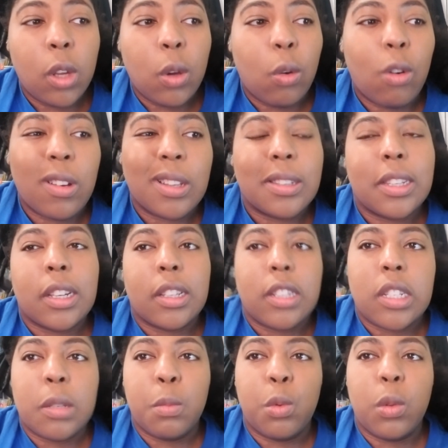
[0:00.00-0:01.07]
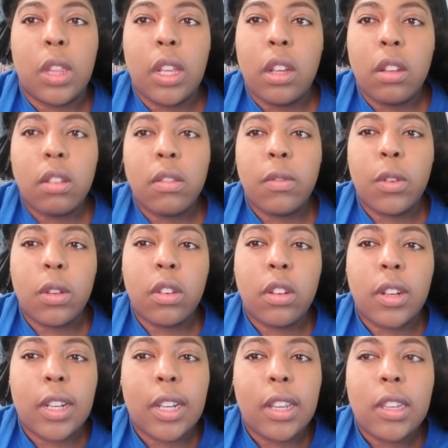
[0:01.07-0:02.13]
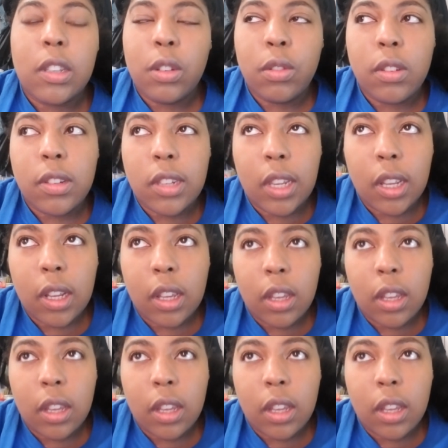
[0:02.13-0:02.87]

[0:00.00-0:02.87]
Or it looks like a smoothing filter, I guess you should say.